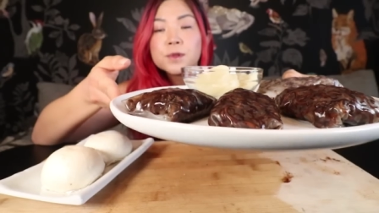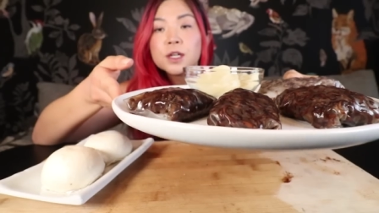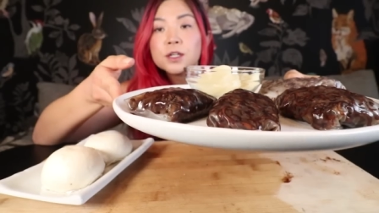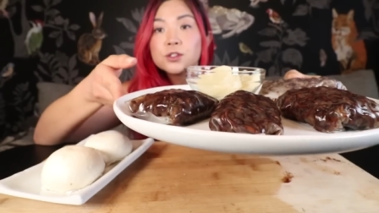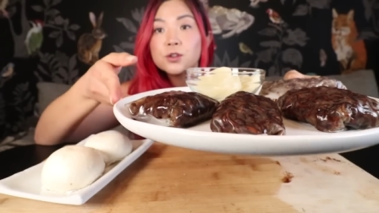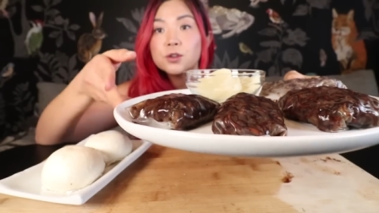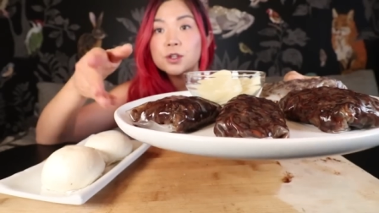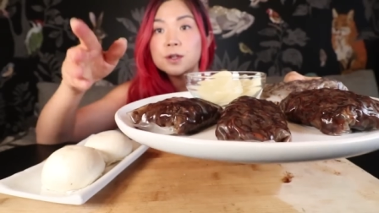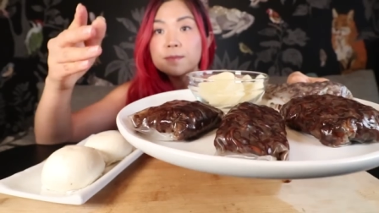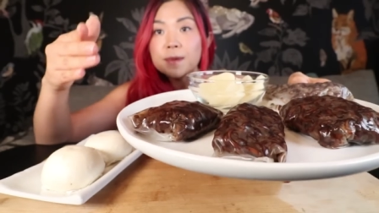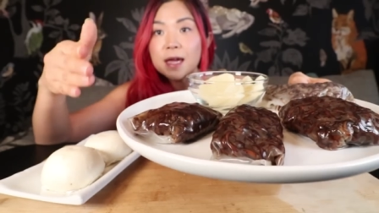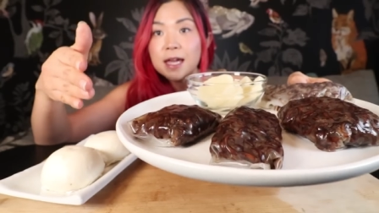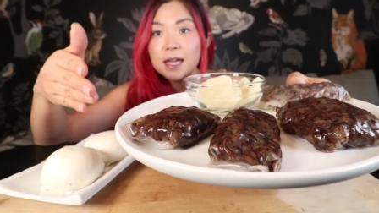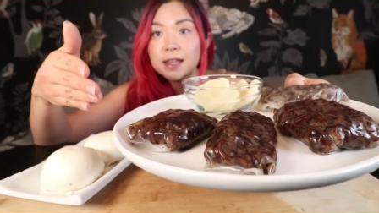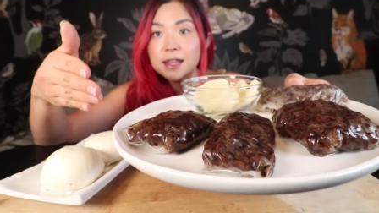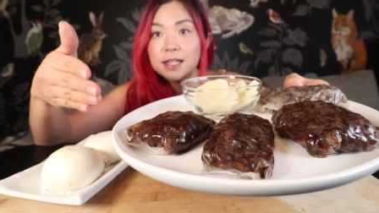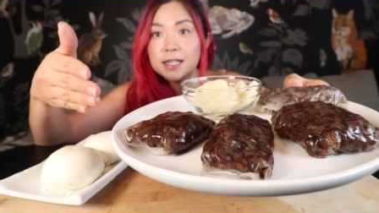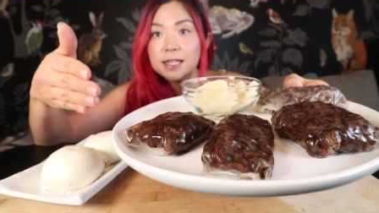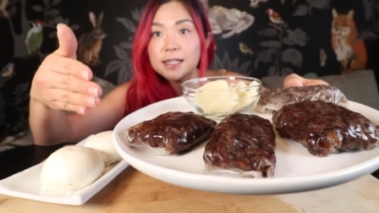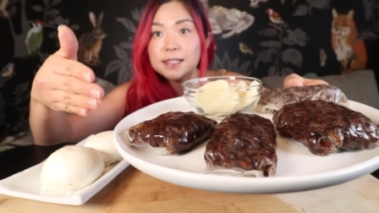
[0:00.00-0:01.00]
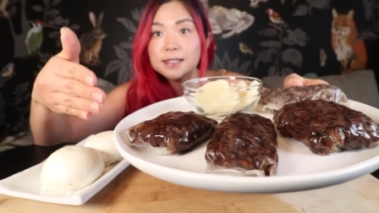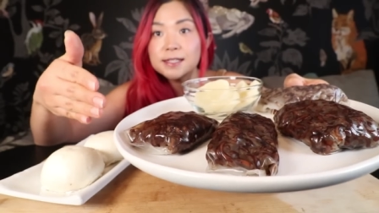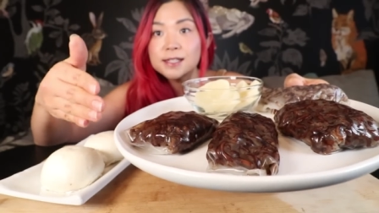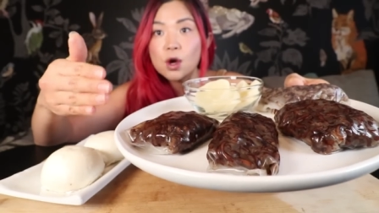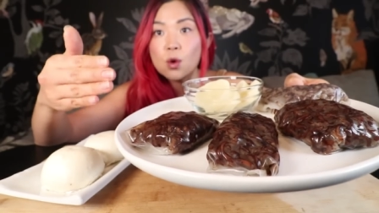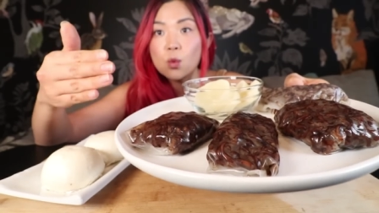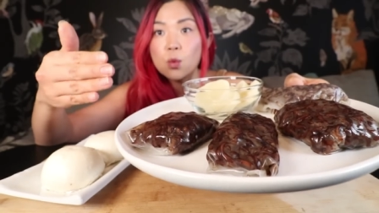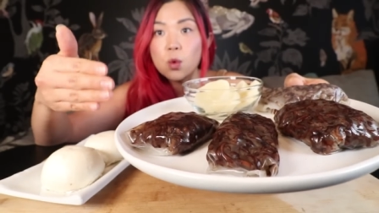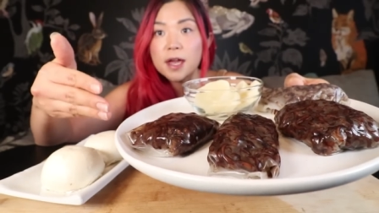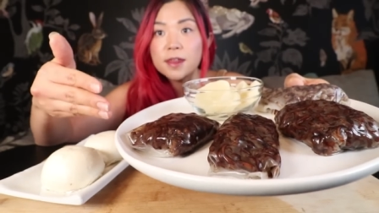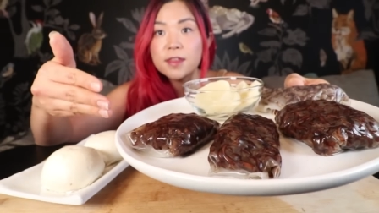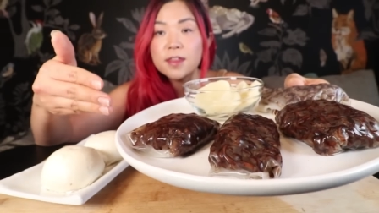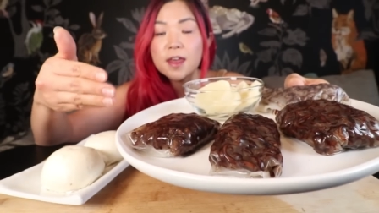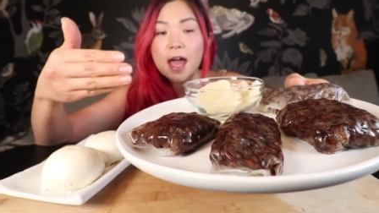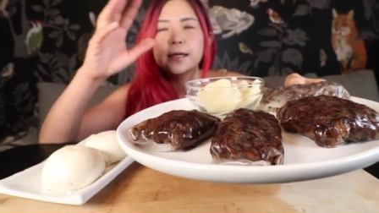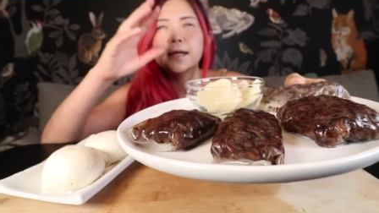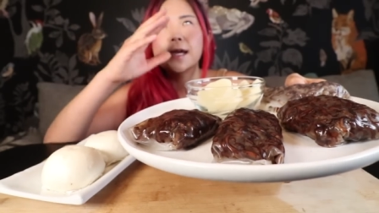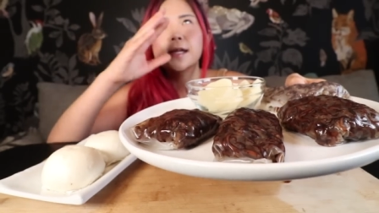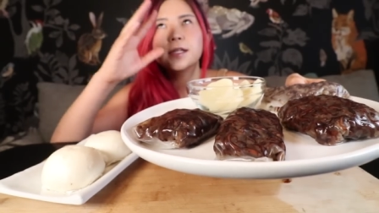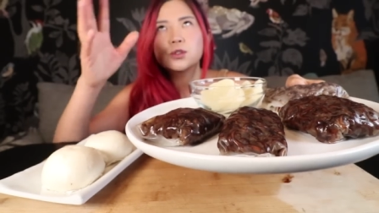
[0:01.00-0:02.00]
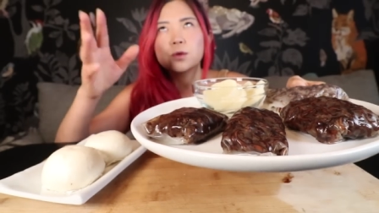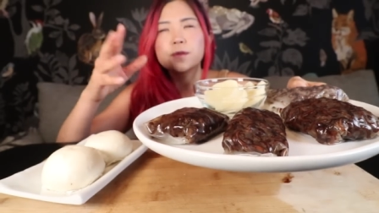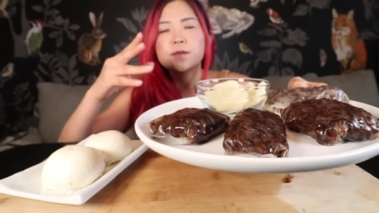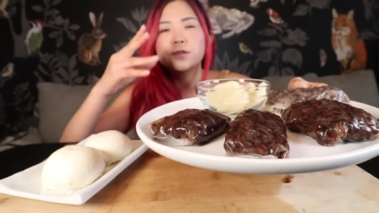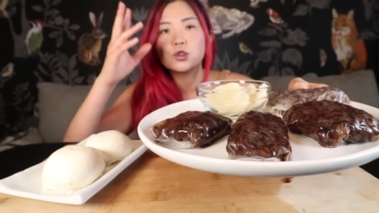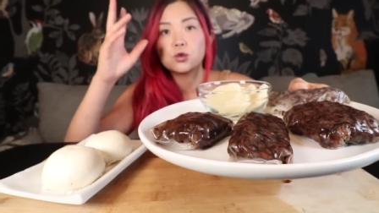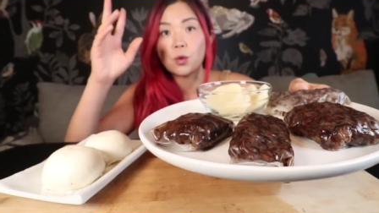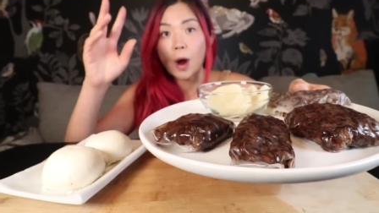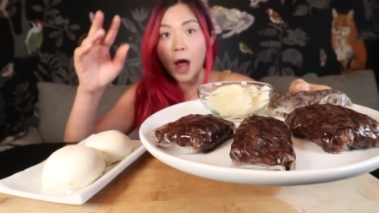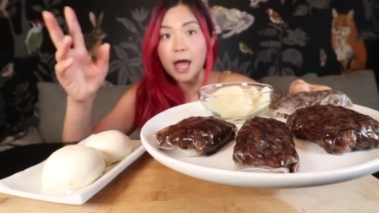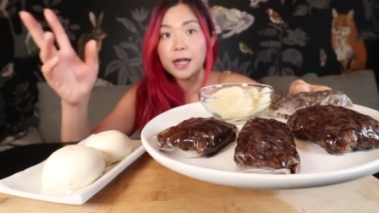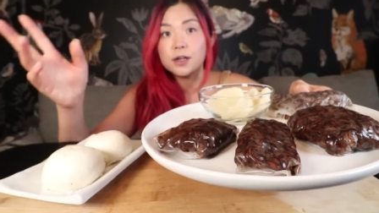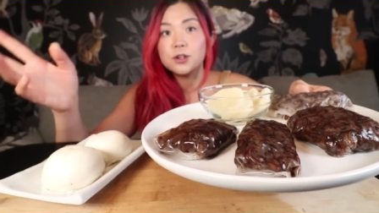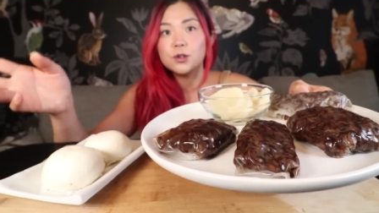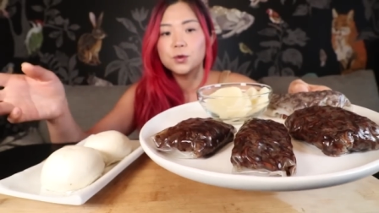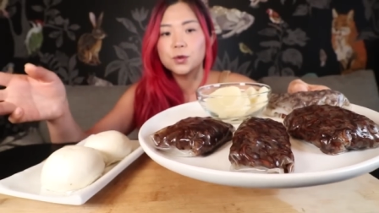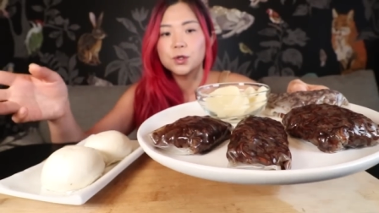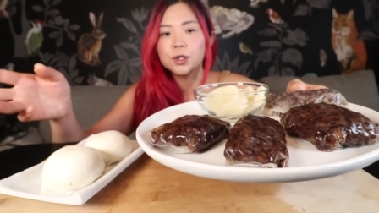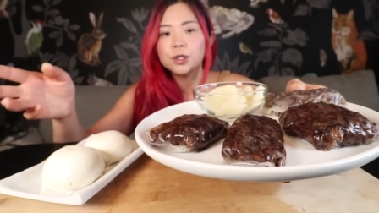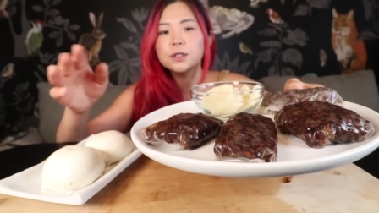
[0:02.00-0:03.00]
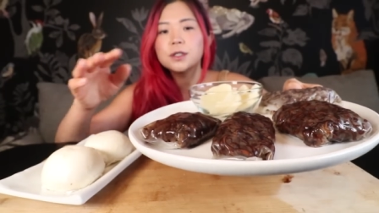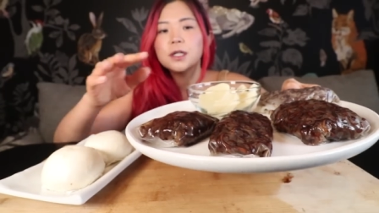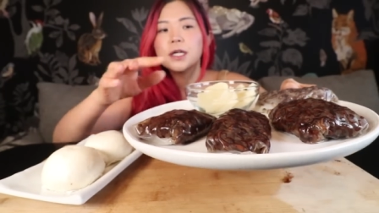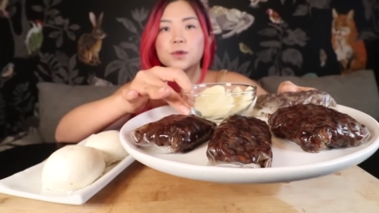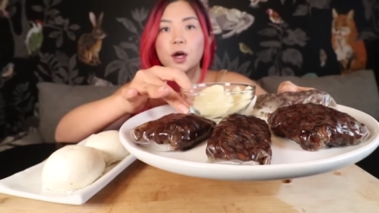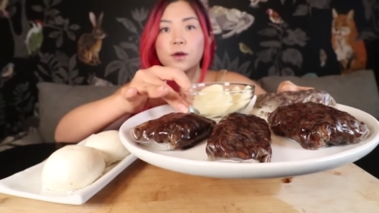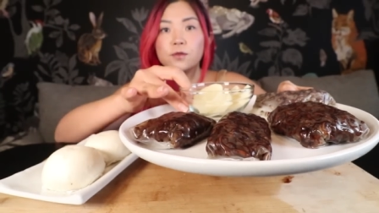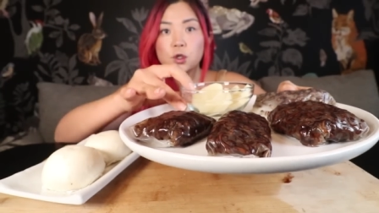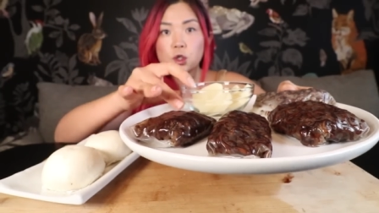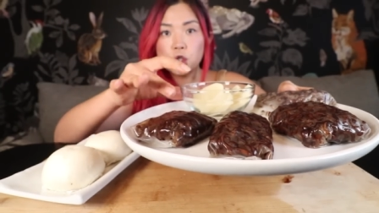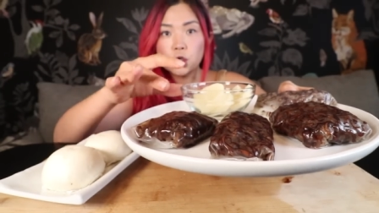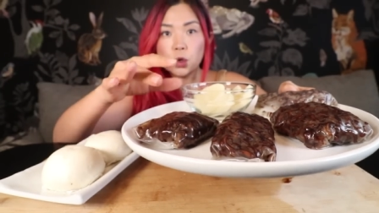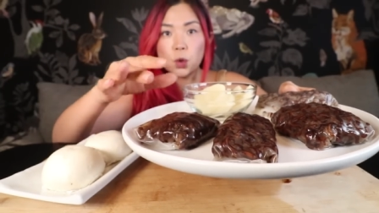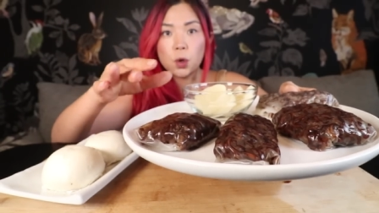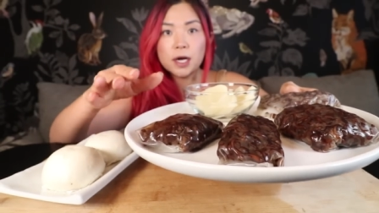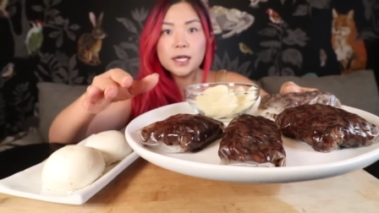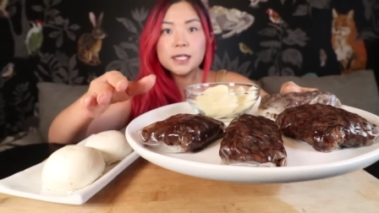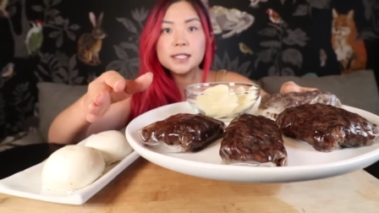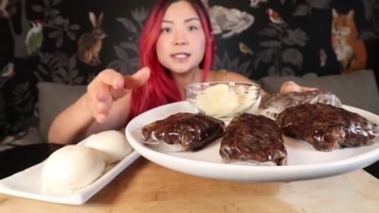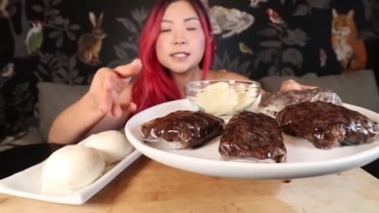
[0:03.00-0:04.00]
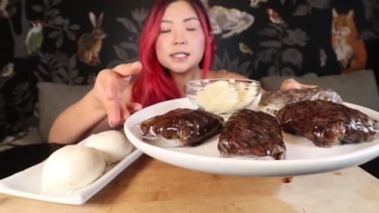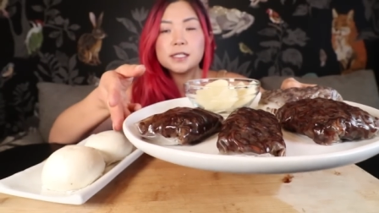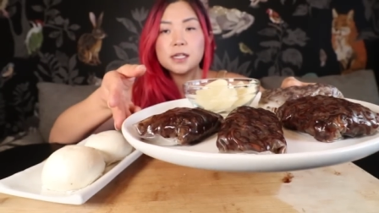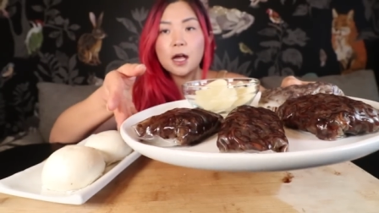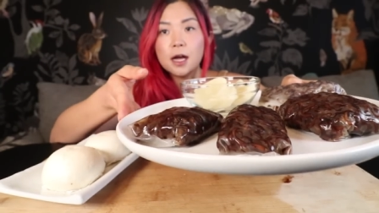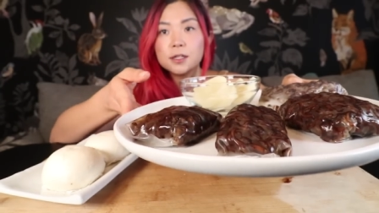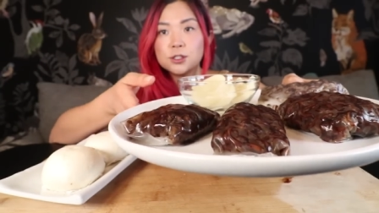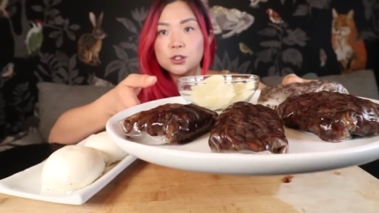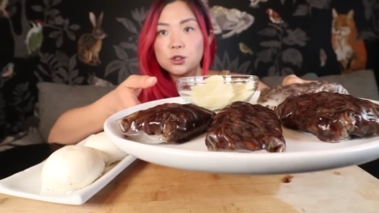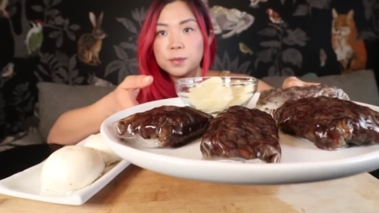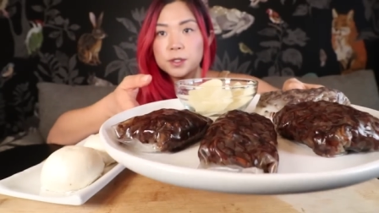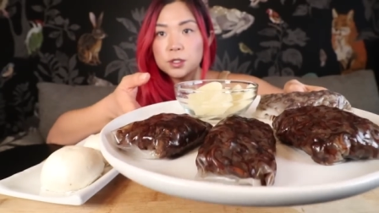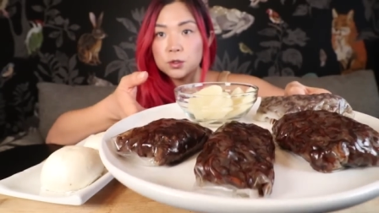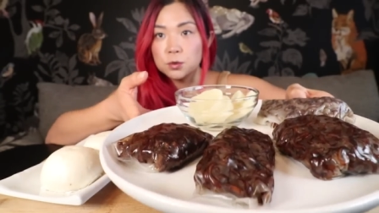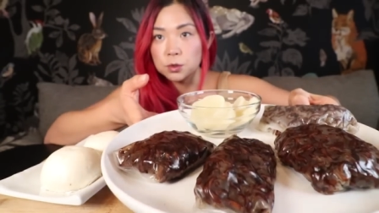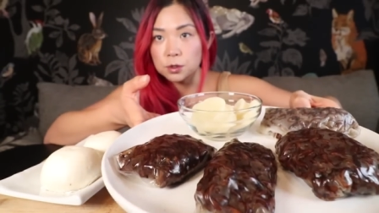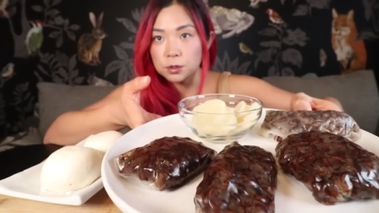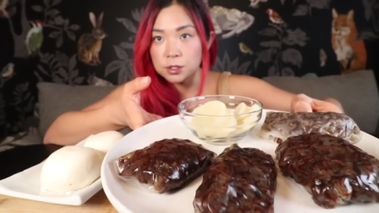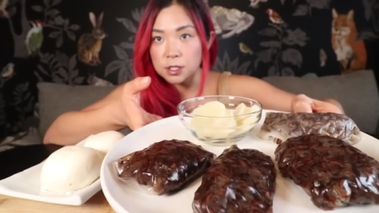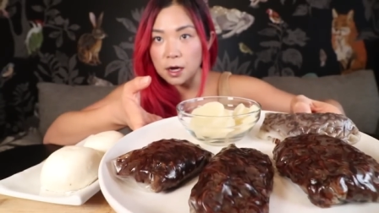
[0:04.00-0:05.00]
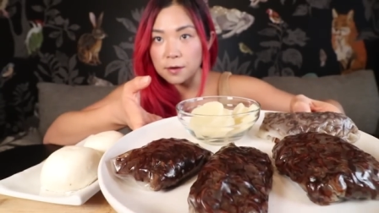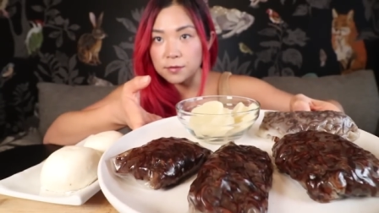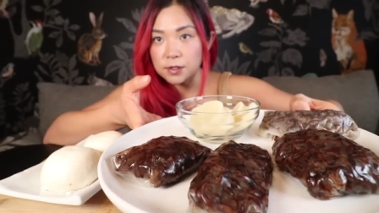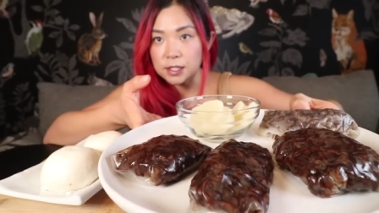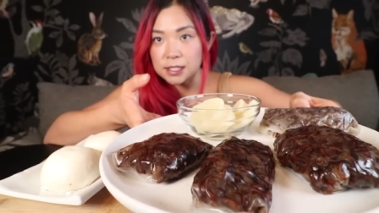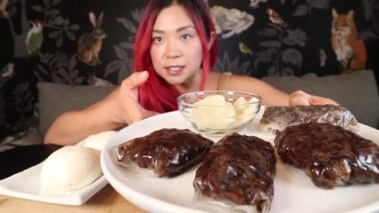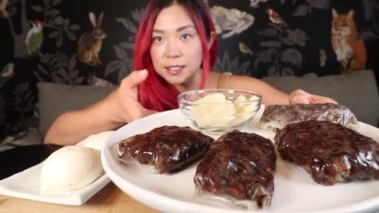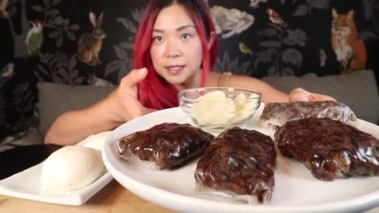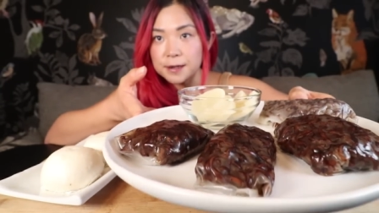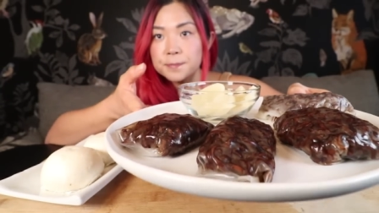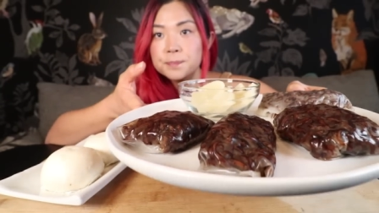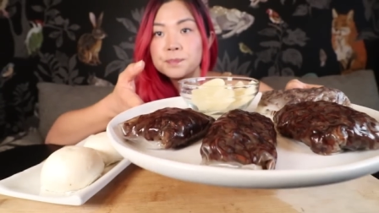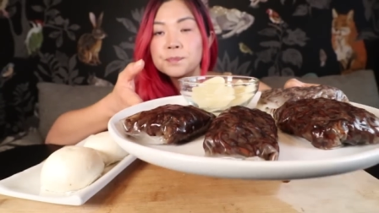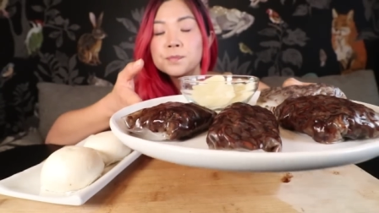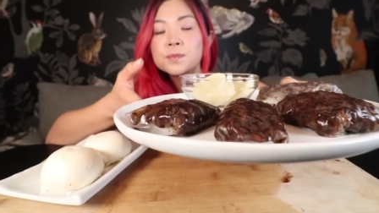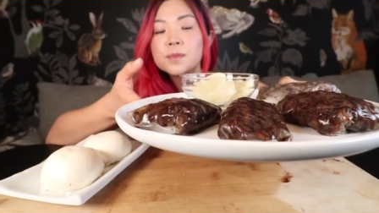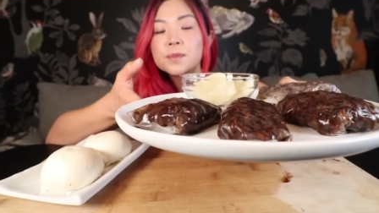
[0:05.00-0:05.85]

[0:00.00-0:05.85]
So you can make these with any sort of dry noodle of your choice, not soupy noodles, obviously.